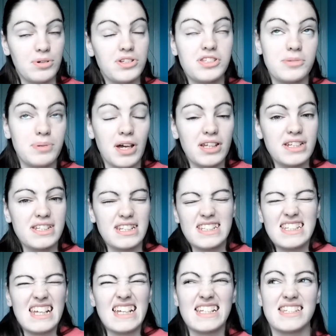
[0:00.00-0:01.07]
But to be honest,
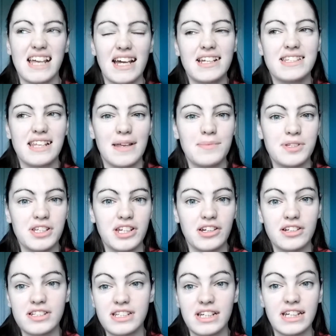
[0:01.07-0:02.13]
it's the exact same
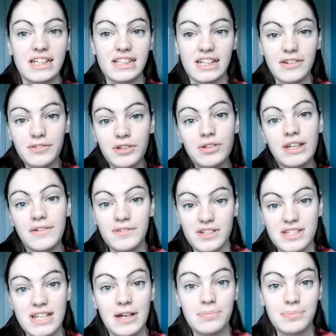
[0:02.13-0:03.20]
security, and if you give
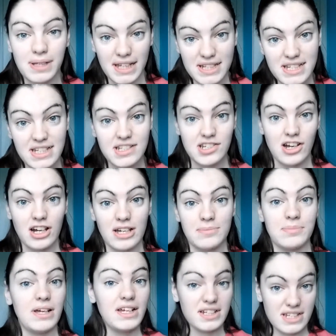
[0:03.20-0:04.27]
yourself plenty of
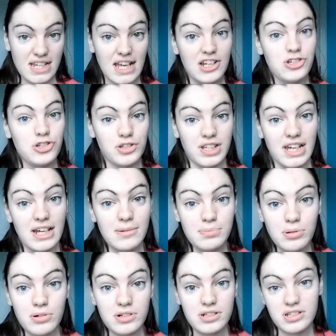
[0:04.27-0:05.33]
time to get through the
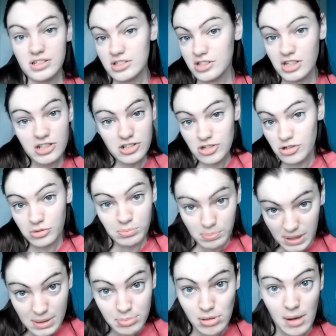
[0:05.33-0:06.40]
airport, there shouldn't
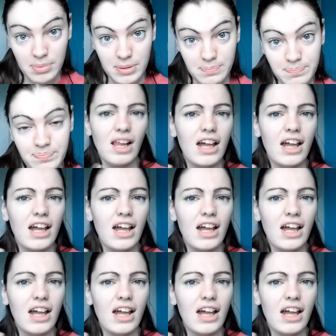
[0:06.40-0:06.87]
be a problem.